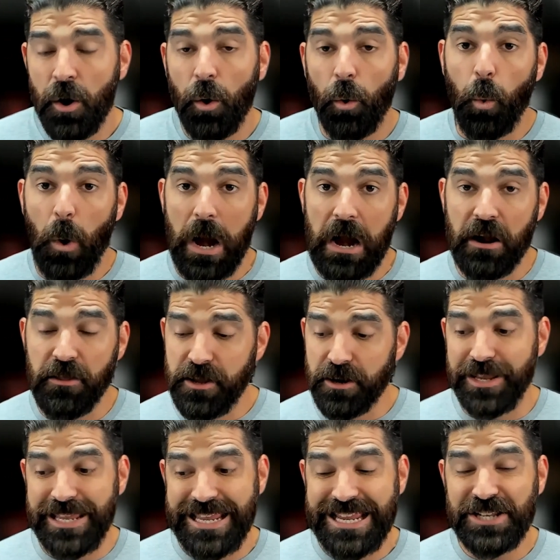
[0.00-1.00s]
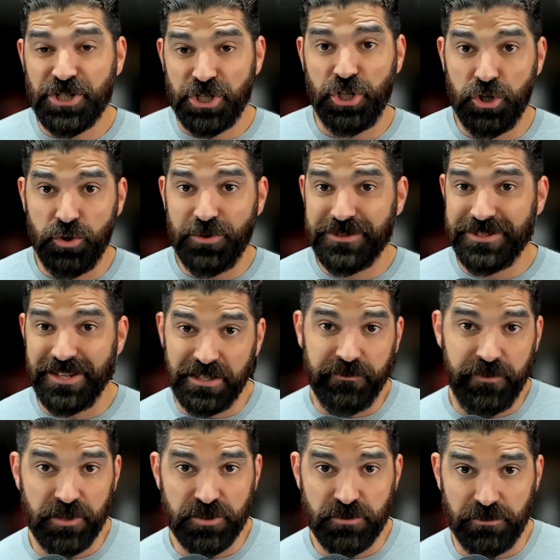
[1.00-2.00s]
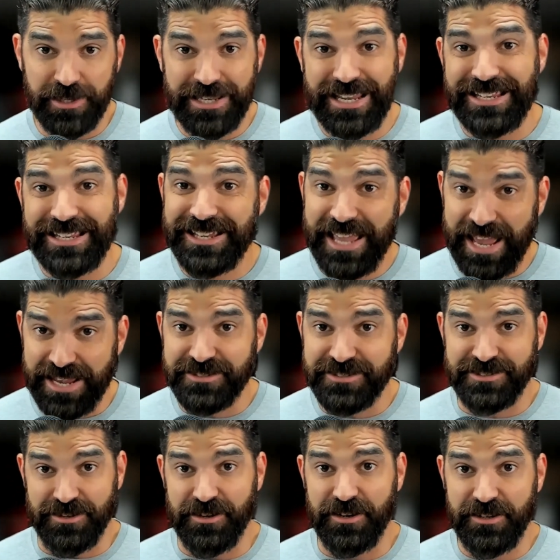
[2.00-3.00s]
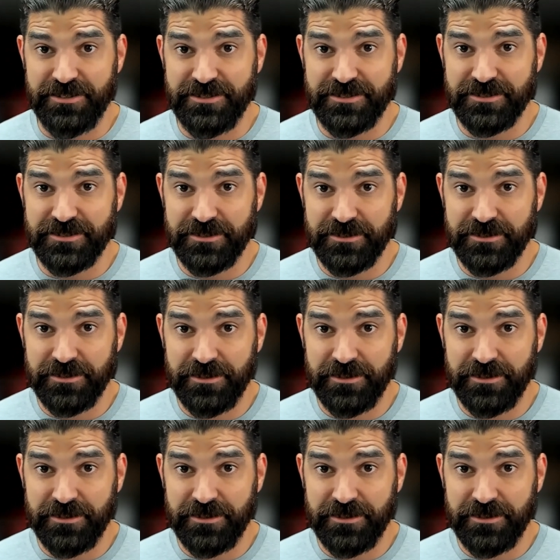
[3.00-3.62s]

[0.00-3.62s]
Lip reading: where they're each used individually in case studies,